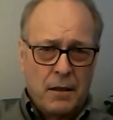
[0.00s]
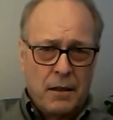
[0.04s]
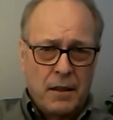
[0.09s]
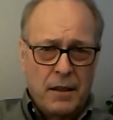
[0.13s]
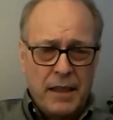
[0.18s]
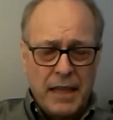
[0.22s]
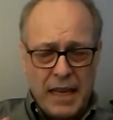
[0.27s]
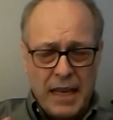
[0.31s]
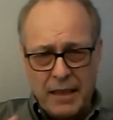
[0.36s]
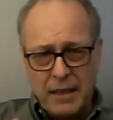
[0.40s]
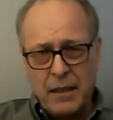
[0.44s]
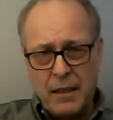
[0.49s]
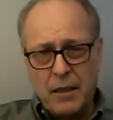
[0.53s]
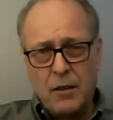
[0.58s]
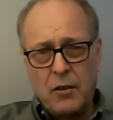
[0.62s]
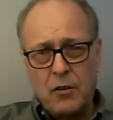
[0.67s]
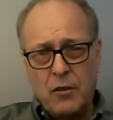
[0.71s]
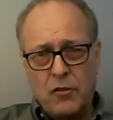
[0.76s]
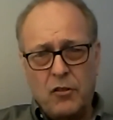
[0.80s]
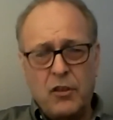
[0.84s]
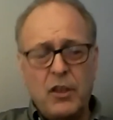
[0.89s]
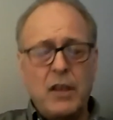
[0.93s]
that
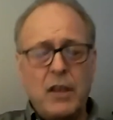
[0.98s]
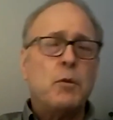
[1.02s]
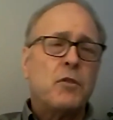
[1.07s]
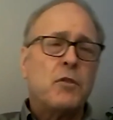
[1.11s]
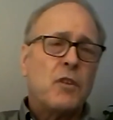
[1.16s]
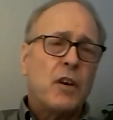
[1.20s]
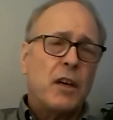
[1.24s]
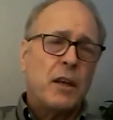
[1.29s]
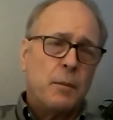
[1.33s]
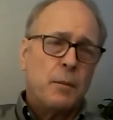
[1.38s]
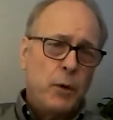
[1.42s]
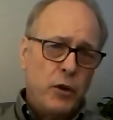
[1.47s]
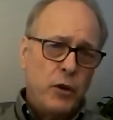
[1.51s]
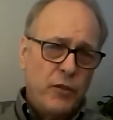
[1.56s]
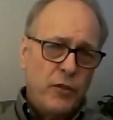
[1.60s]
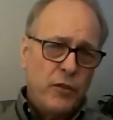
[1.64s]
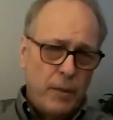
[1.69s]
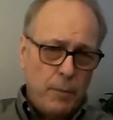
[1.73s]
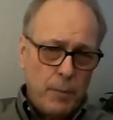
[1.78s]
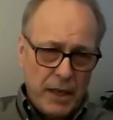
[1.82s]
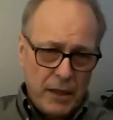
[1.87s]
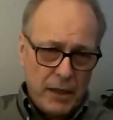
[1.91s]
she was going to move
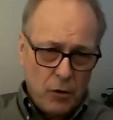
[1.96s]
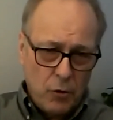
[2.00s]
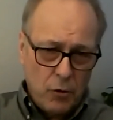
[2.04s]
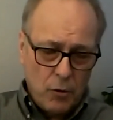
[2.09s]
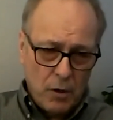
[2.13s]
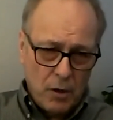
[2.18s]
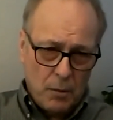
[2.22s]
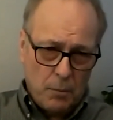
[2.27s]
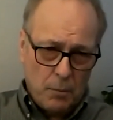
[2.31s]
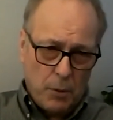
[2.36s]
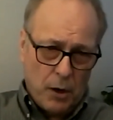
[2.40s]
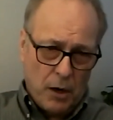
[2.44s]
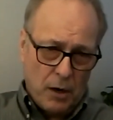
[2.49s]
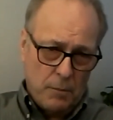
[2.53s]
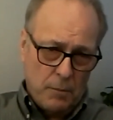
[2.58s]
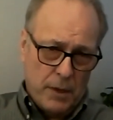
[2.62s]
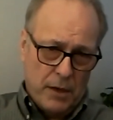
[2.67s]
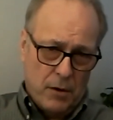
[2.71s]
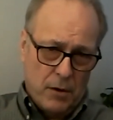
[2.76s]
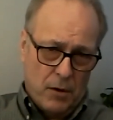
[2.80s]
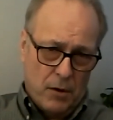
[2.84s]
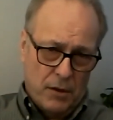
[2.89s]
him into an
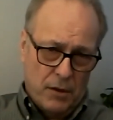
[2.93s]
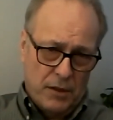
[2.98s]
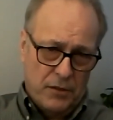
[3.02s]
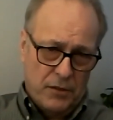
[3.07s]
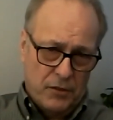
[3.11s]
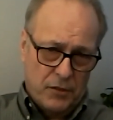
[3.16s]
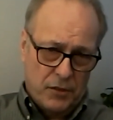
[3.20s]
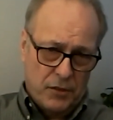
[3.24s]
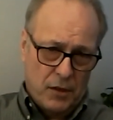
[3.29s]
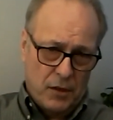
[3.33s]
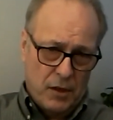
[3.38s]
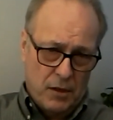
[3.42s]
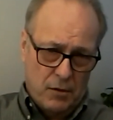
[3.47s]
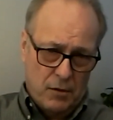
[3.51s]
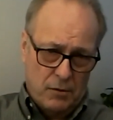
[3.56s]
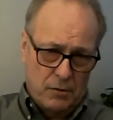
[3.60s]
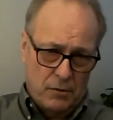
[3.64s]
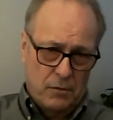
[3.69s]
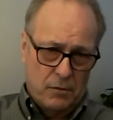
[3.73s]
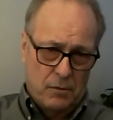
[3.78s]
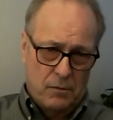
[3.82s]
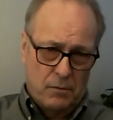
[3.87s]
apartment on his own.
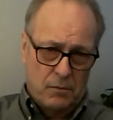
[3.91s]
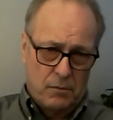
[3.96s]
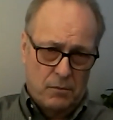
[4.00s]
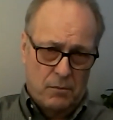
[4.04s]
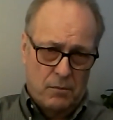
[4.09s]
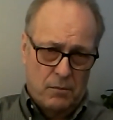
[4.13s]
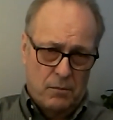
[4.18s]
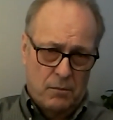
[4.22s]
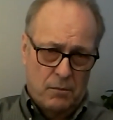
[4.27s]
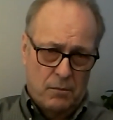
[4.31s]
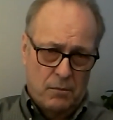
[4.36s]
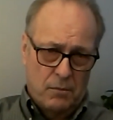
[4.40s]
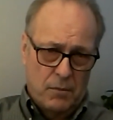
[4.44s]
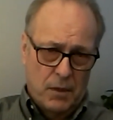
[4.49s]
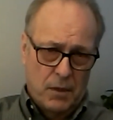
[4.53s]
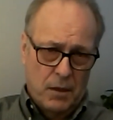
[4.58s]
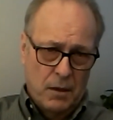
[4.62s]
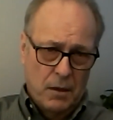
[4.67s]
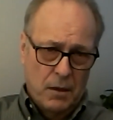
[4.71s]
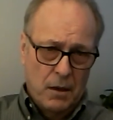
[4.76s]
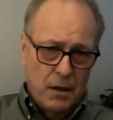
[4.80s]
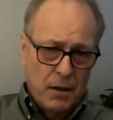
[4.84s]

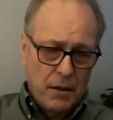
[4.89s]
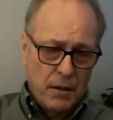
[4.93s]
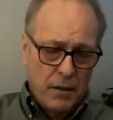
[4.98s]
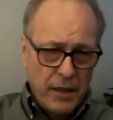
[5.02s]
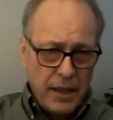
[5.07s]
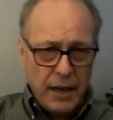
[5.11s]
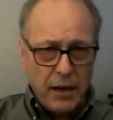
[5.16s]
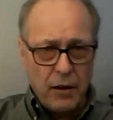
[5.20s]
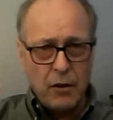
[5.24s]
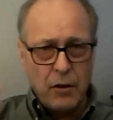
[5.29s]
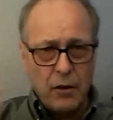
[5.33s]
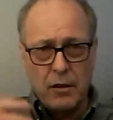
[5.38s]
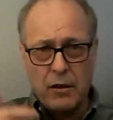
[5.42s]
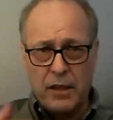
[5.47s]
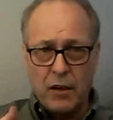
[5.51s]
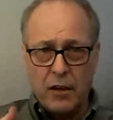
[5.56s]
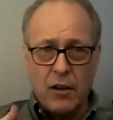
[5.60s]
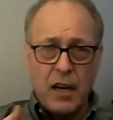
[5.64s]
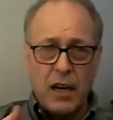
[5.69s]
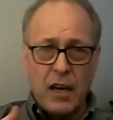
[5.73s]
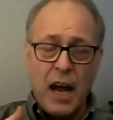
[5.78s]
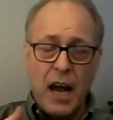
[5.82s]

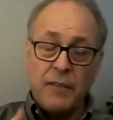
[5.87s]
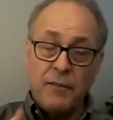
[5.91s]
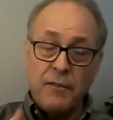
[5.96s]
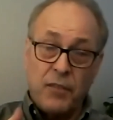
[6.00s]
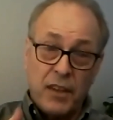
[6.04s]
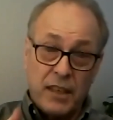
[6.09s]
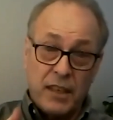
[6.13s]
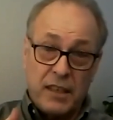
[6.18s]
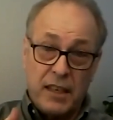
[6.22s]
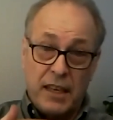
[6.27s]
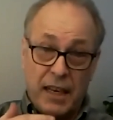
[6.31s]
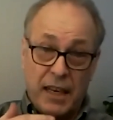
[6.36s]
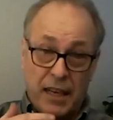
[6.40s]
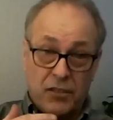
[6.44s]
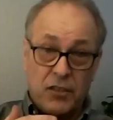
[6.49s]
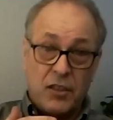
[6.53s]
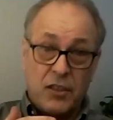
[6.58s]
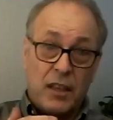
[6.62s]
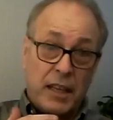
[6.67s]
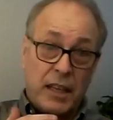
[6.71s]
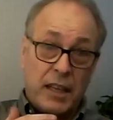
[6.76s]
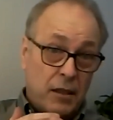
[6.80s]
Their conflict had
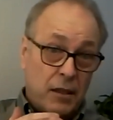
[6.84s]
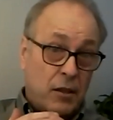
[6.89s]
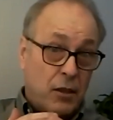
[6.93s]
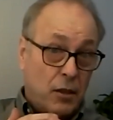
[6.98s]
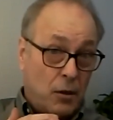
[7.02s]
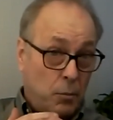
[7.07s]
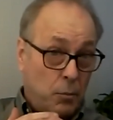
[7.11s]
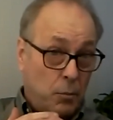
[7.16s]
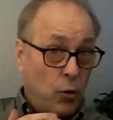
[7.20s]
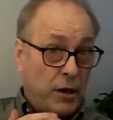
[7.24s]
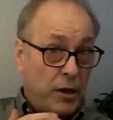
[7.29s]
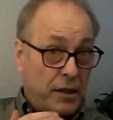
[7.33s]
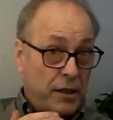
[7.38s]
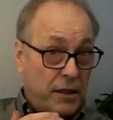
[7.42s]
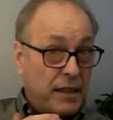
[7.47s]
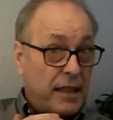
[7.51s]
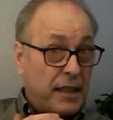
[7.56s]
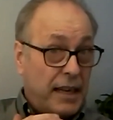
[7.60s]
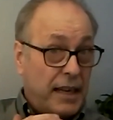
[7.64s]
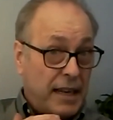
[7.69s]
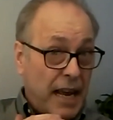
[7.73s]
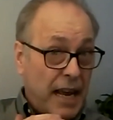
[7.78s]
escalated to the point that
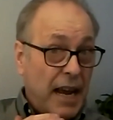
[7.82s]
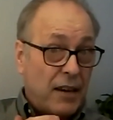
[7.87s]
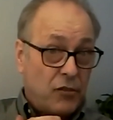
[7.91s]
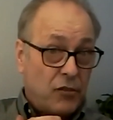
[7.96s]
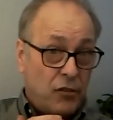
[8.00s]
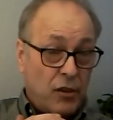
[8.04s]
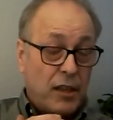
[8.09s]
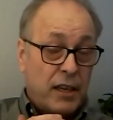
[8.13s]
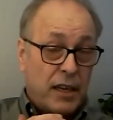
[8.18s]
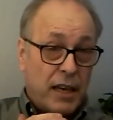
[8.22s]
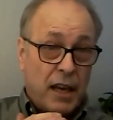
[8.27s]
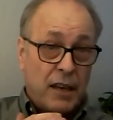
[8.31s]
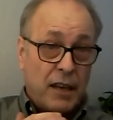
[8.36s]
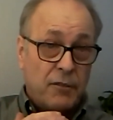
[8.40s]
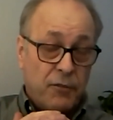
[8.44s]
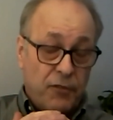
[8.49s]
they'd actually gotten